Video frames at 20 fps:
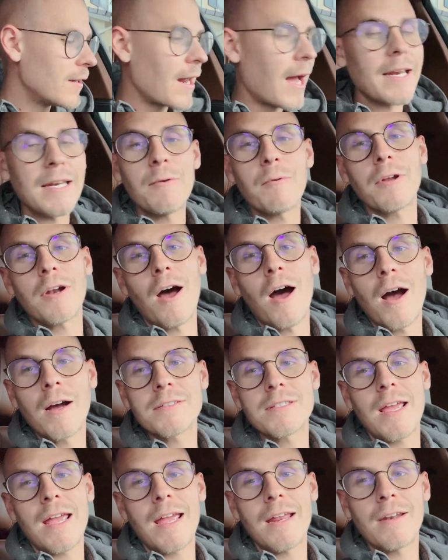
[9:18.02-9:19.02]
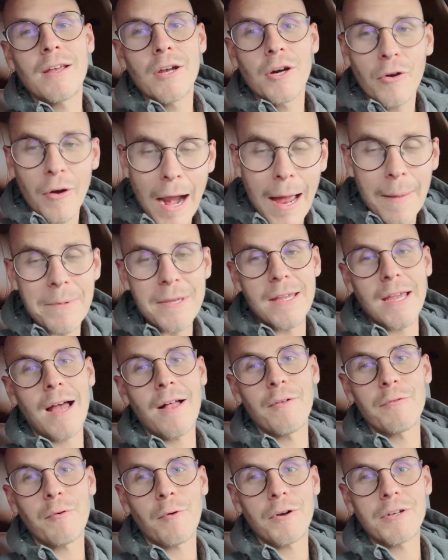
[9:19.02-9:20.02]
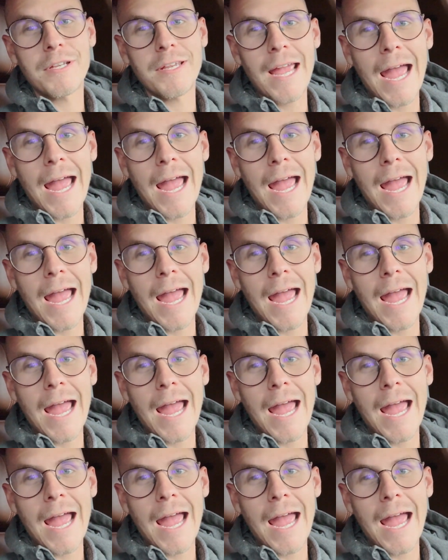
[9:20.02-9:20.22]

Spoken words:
91 octane crappy California